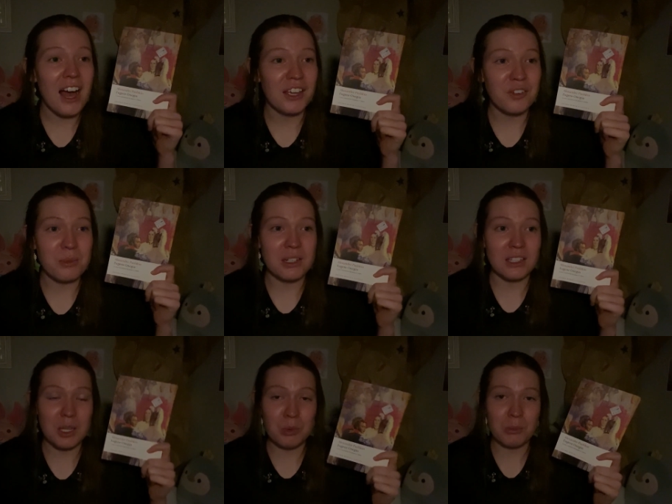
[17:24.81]
I have been
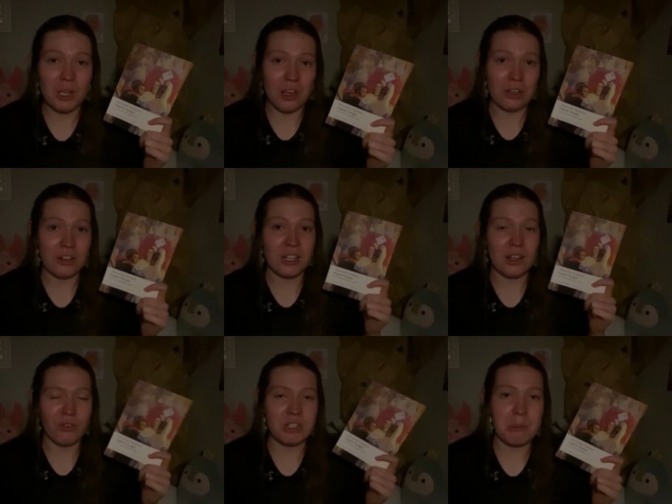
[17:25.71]
keeping my eye on it
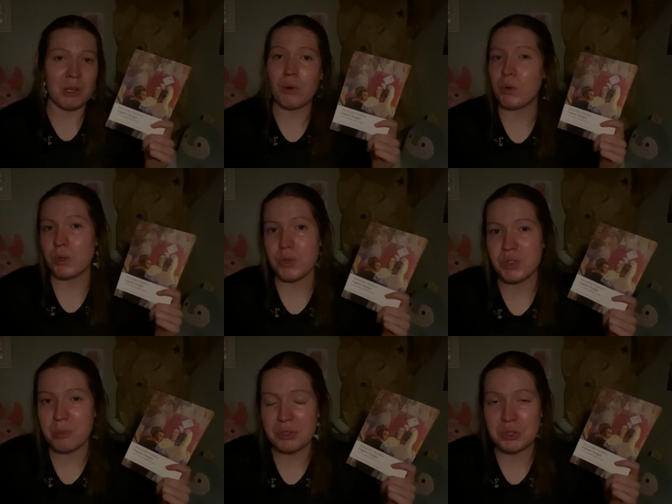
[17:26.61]
every time I go to a
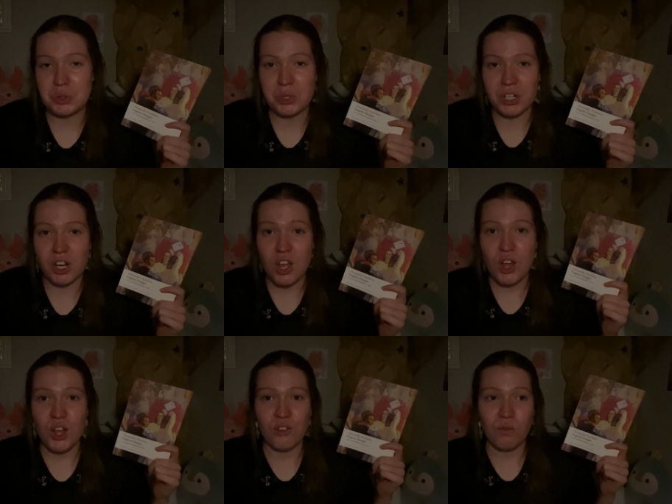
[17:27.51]
used bookstore
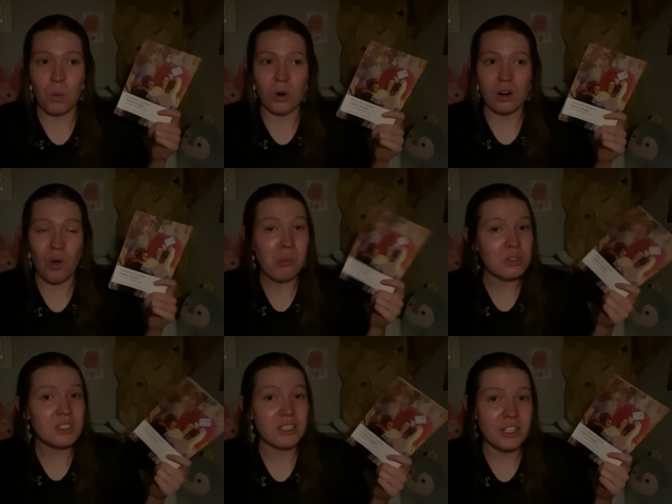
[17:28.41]
for
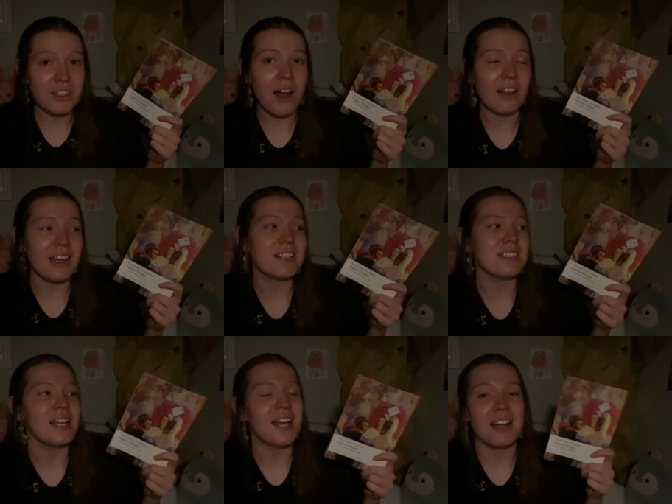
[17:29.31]
almost a year now, like I
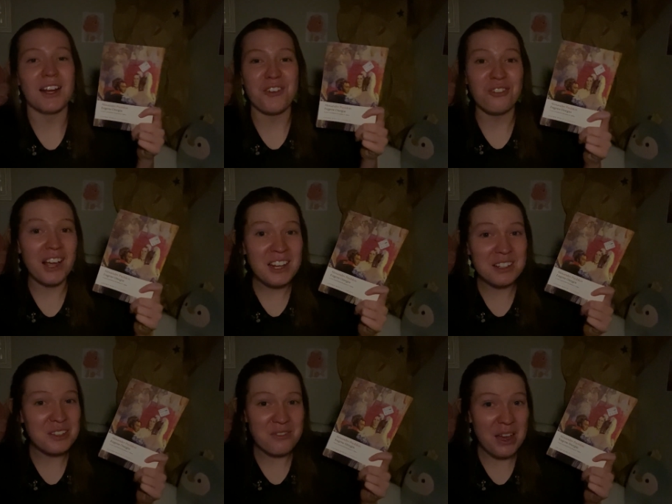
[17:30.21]
said, and I
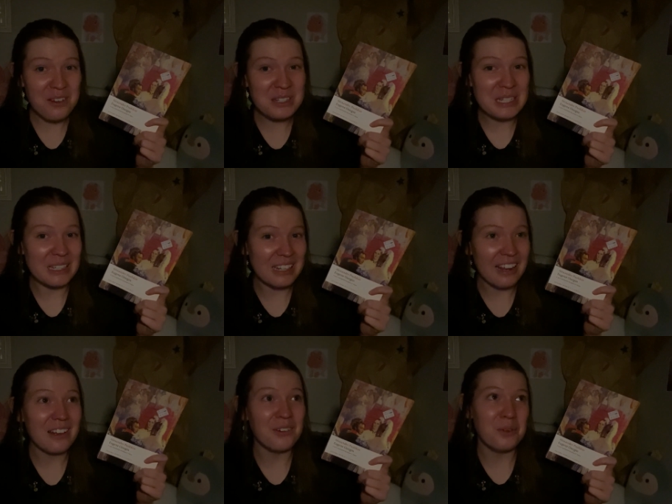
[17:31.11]
finally found it and
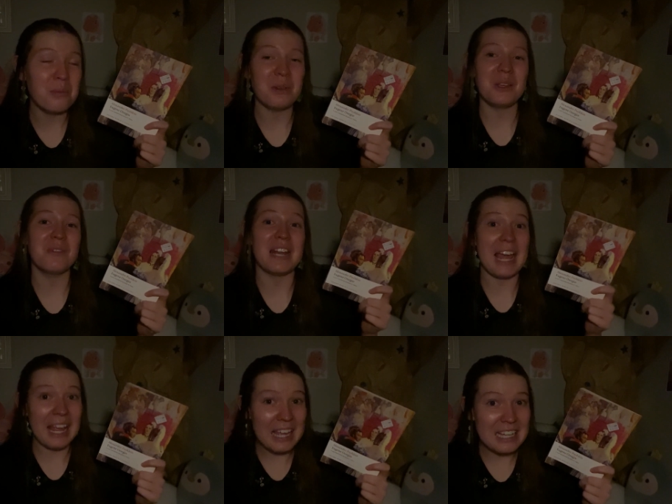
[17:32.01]
I couldn't believe it.
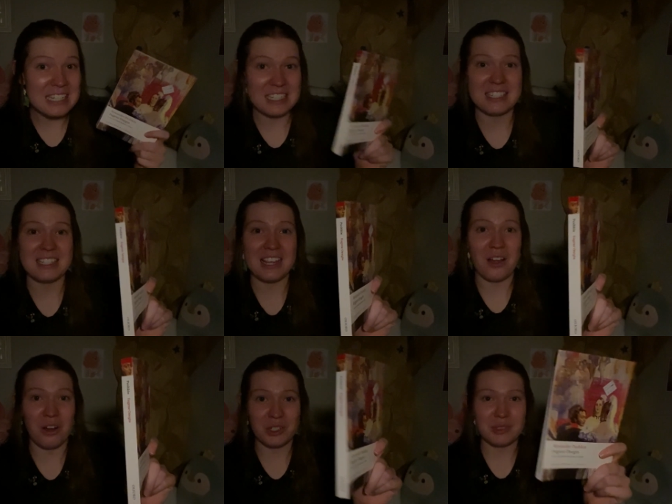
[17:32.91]
And it's in a
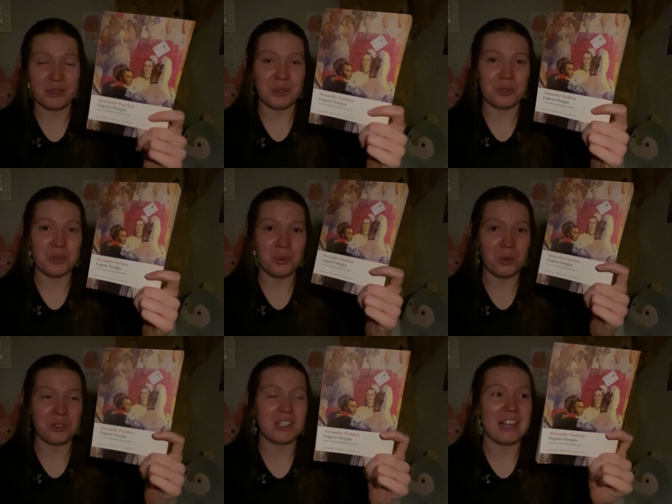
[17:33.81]
Oxford
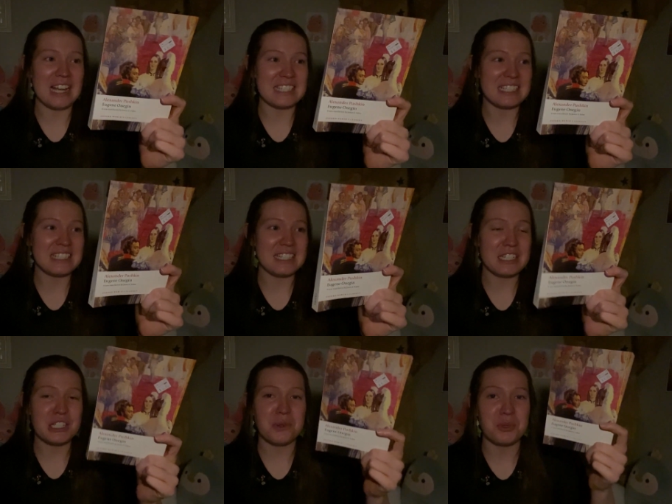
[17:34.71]
World Classics
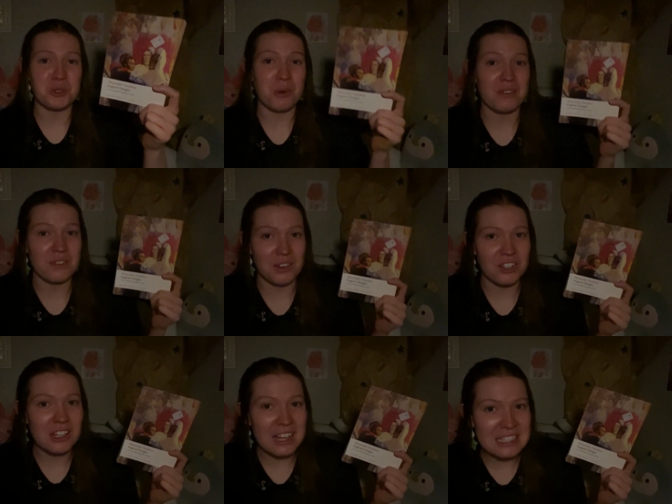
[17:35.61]
edition, which are my
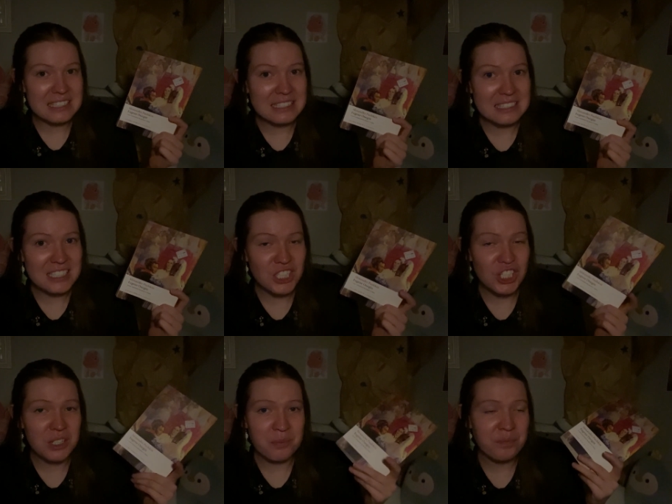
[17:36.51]
favorite classics
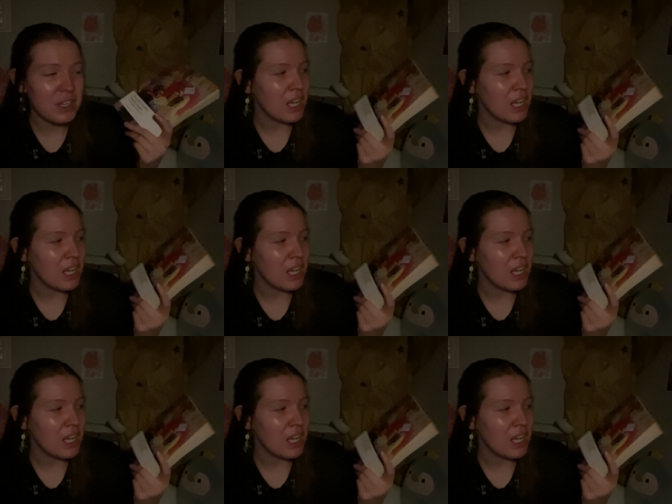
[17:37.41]
editions.